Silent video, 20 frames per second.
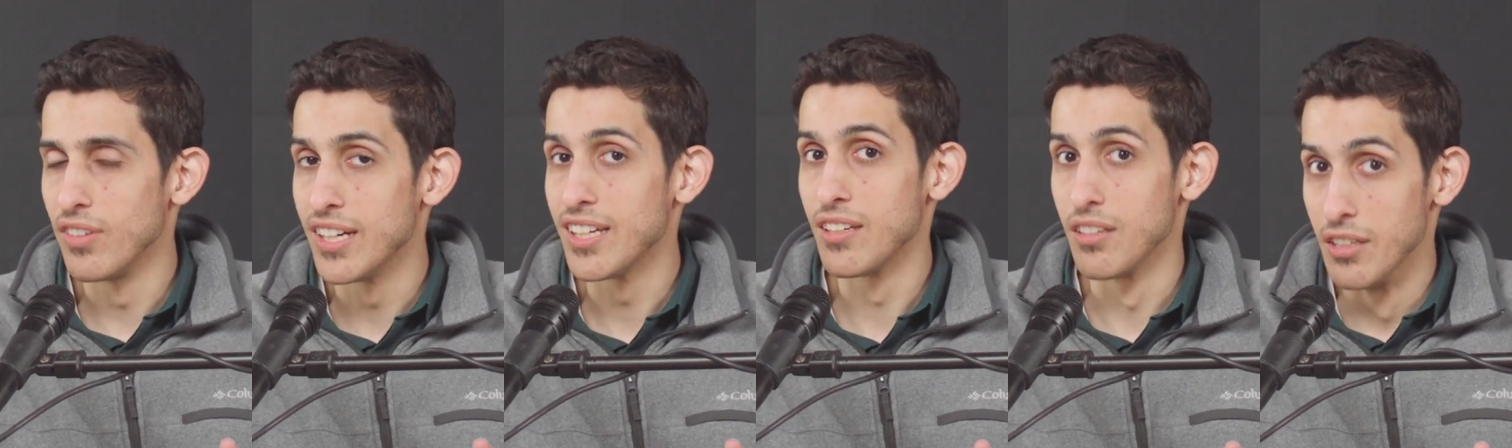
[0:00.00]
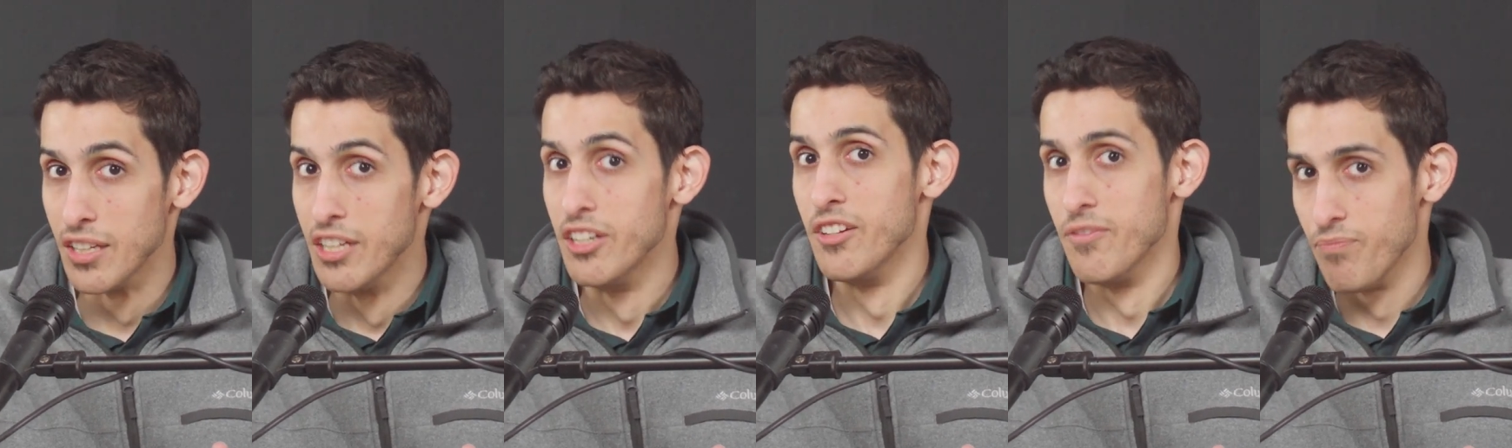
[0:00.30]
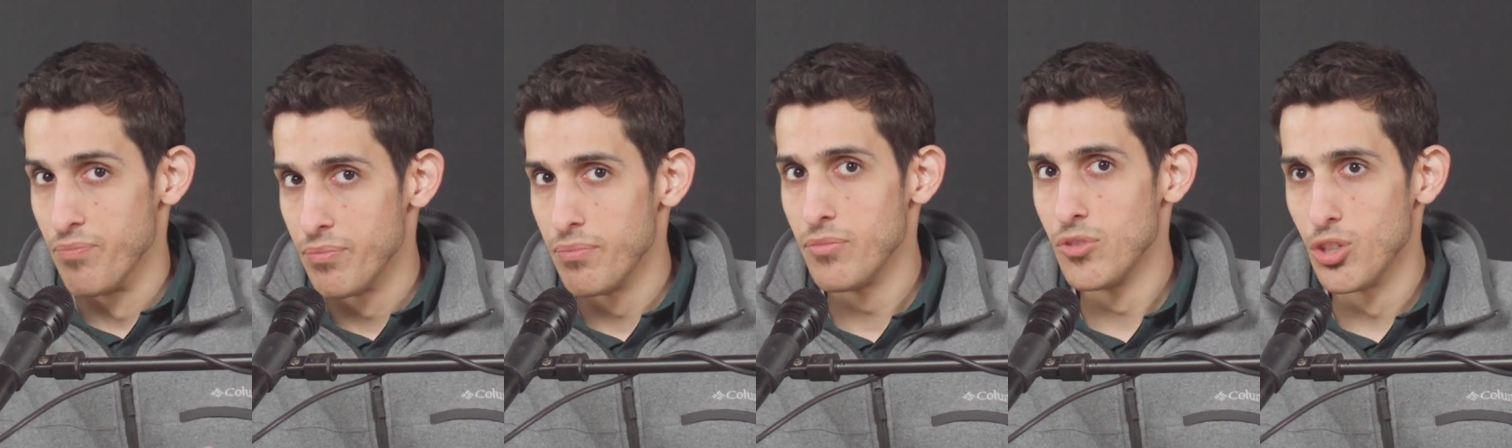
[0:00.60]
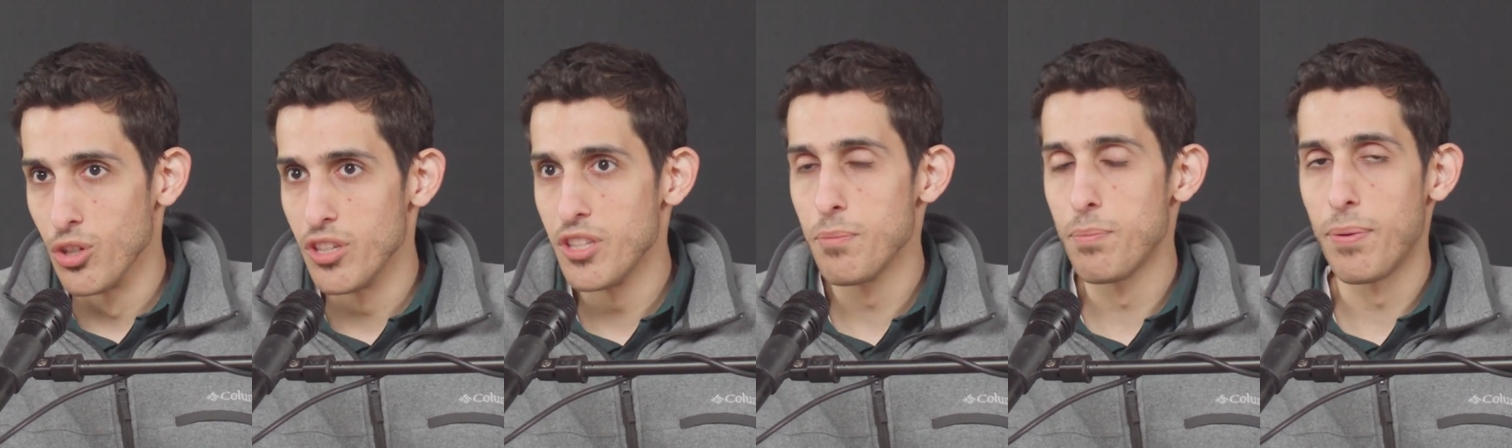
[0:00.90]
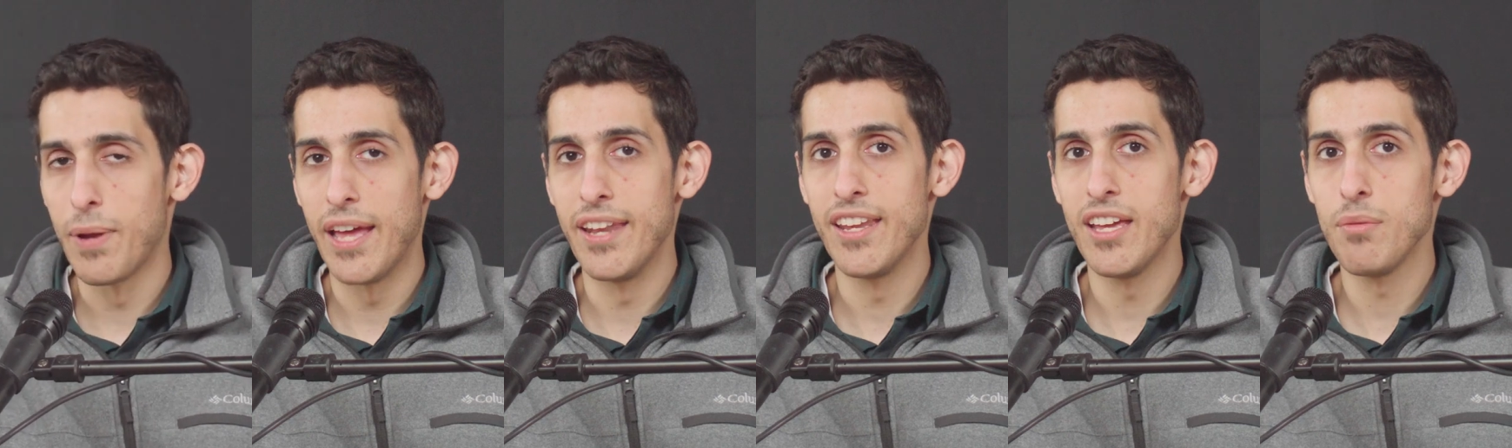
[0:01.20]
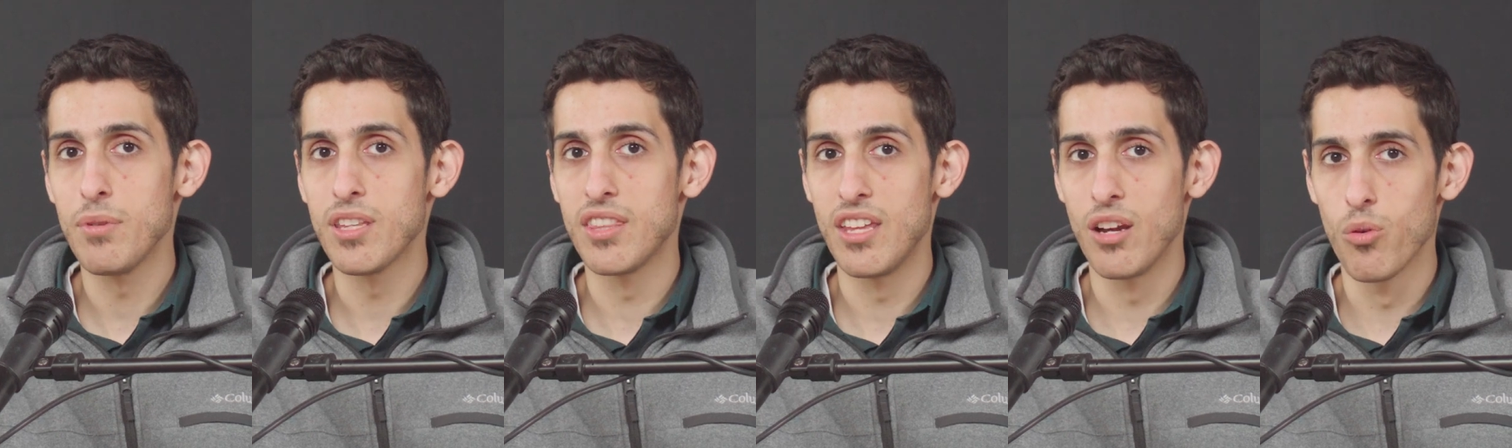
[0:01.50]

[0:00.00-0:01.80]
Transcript: Like during the pandemic,